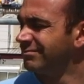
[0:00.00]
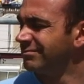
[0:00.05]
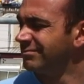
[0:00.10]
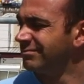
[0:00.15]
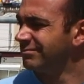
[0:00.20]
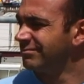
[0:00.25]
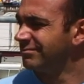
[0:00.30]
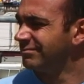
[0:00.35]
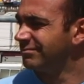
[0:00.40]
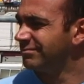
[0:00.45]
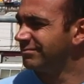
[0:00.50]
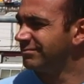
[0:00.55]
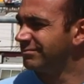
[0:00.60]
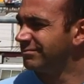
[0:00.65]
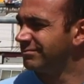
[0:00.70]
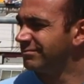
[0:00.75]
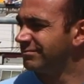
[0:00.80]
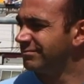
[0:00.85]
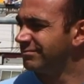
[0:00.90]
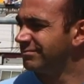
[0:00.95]

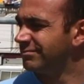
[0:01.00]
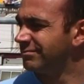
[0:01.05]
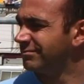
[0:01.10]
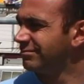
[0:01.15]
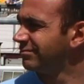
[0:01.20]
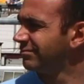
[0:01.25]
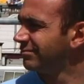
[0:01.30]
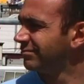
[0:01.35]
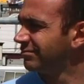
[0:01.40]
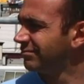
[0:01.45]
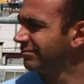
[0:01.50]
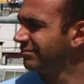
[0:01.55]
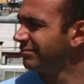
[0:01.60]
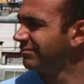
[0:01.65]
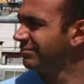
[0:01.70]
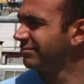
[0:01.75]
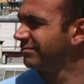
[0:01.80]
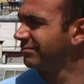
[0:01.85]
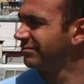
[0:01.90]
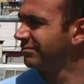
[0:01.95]

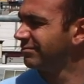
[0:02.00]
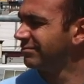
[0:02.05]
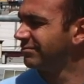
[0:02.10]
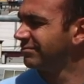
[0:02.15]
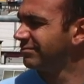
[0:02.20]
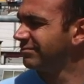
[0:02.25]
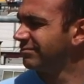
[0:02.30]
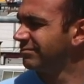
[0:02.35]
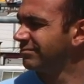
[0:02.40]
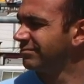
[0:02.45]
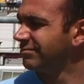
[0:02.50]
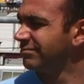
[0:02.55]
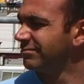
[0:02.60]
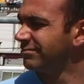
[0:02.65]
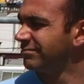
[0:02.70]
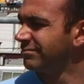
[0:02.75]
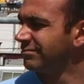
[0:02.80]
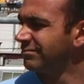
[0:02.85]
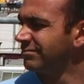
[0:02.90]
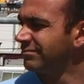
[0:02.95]

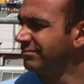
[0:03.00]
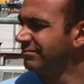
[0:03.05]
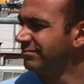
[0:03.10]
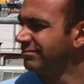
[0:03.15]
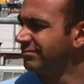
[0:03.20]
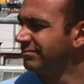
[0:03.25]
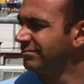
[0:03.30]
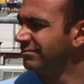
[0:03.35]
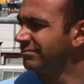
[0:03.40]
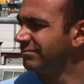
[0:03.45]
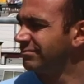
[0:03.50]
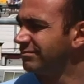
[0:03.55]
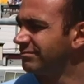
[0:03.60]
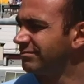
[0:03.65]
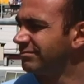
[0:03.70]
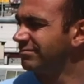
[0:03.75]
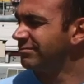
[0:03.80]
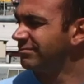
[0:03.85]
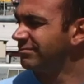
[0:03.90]
(not speaking)